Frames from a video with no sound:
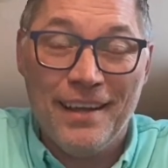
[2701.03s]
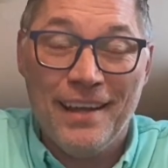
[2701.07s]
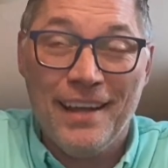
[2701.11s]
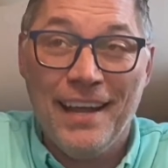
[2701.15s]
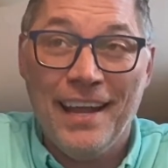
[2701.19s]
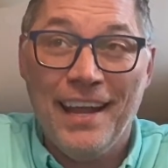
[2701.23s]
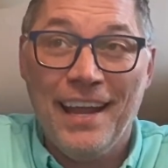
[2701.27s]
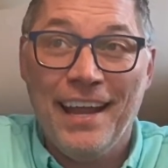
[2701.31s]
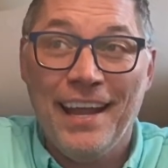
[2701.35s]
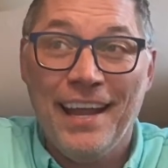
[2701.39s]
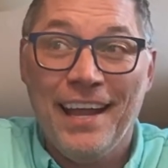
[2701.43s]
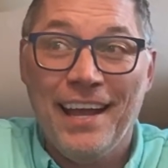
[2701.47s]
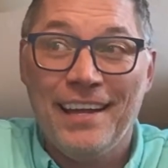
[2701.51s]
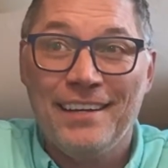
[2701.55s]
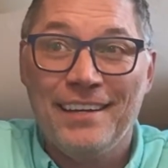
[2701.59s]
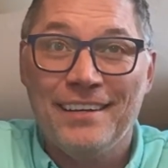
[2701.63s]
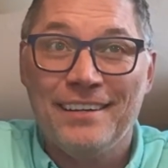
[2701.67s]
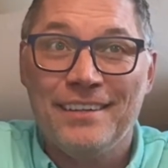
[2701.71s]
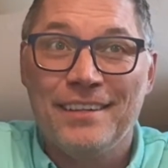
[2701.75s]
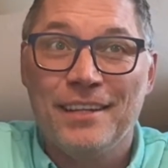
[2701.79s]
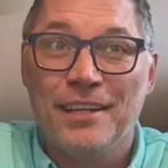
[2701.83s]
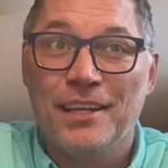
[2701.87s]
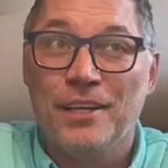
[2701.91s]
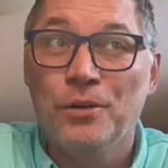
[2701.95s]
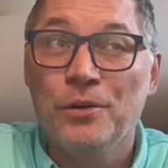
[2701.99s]
And
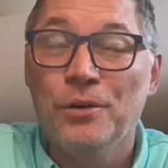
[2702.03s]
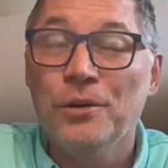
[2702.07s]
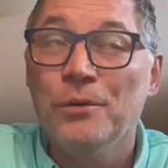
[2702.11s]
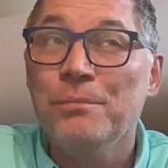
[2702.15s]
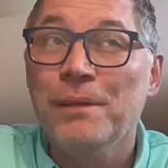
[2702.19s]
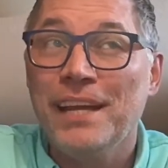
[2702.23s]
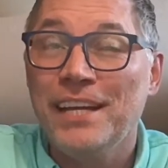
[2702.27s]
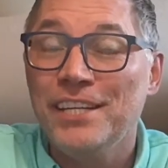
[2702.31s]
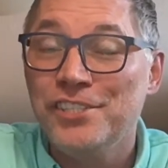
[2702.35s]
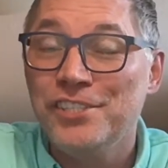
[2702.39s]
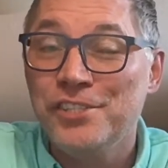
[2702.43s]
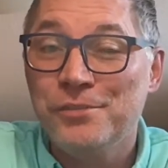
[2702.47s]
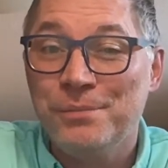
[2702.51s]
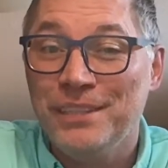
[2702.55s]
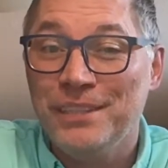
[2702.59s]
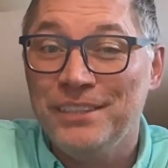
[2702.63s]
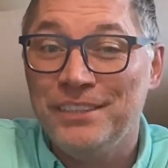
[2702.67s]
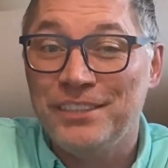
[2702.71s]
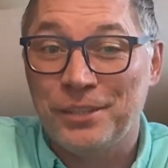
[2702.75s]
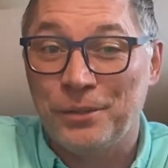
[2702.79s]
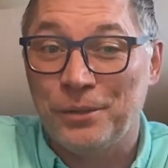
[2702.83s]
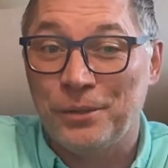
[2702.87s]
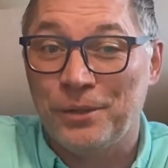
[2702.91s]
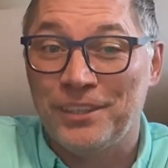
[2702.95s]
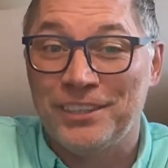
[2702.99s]
the Google PageSpeed
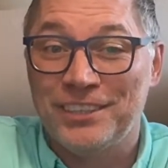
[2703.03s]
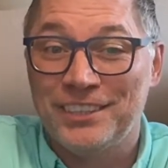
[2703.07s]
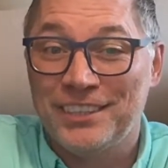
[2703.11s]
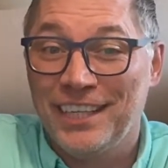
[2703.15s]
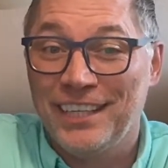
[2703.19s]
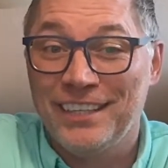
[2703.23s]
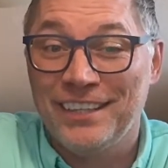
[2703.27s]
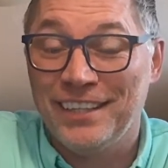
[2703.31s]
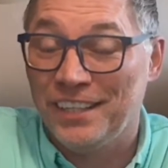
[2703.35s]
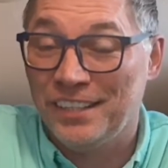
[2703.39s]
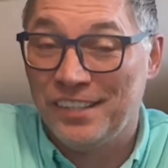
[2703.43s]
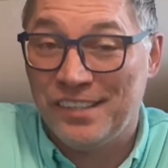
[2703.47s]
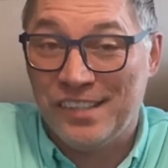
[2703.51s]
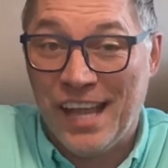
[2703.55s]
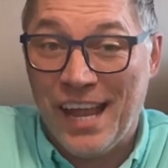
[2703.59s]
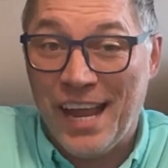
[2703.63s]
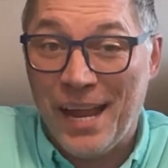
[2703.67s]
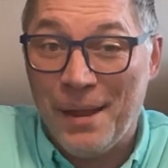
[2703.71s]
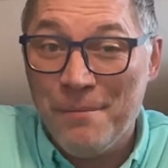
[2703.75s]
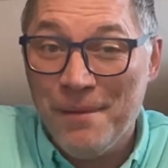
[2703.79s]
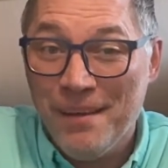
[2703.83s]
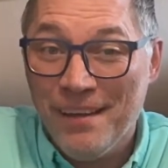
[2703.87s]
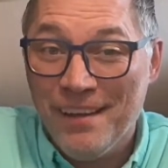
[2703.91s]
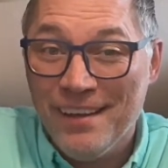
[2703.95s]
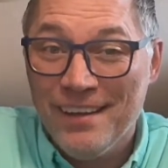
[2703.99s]
score stayed the
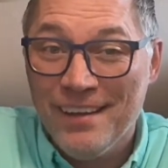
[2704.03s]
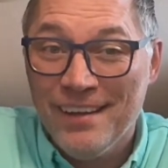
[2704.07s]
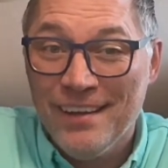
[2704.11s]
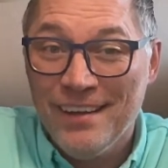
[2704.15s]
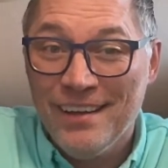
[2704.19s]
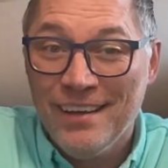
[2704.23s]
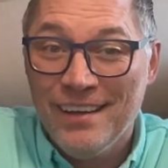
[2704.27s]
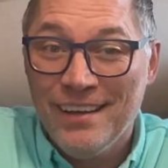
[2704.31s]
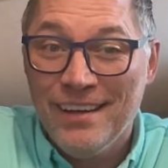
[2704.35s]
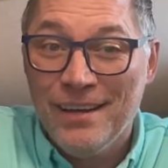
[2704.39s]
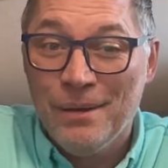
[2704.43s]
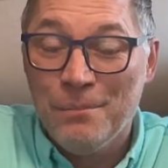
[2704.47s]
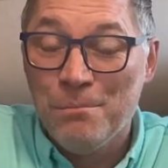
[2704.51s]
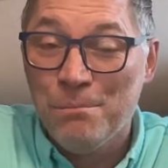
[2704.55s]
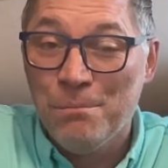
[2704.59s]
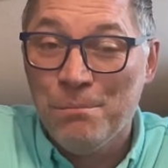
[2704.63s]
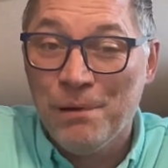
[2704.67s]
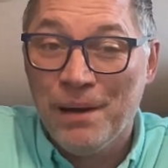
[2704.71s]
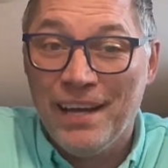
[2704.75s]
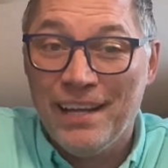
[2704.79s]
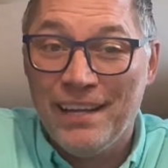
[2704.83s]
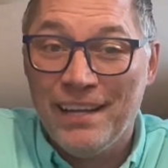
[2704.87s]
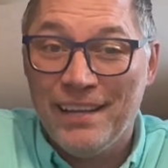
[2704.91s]
same, but